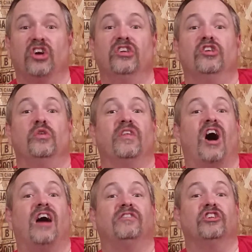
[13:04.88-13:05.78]
couldn't do the
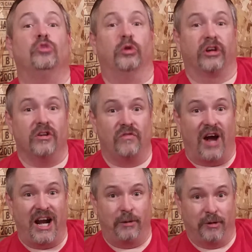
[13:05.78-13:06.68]
office work
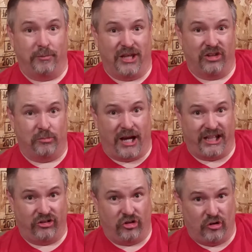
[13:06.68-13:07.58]
environment because
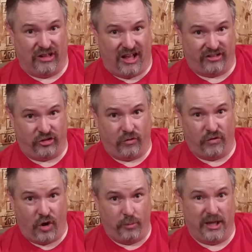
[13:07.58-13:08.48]
Mikey's too
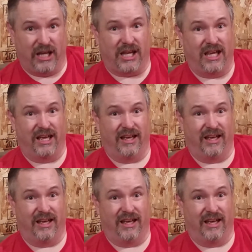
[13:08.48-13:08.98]
claustrophobic.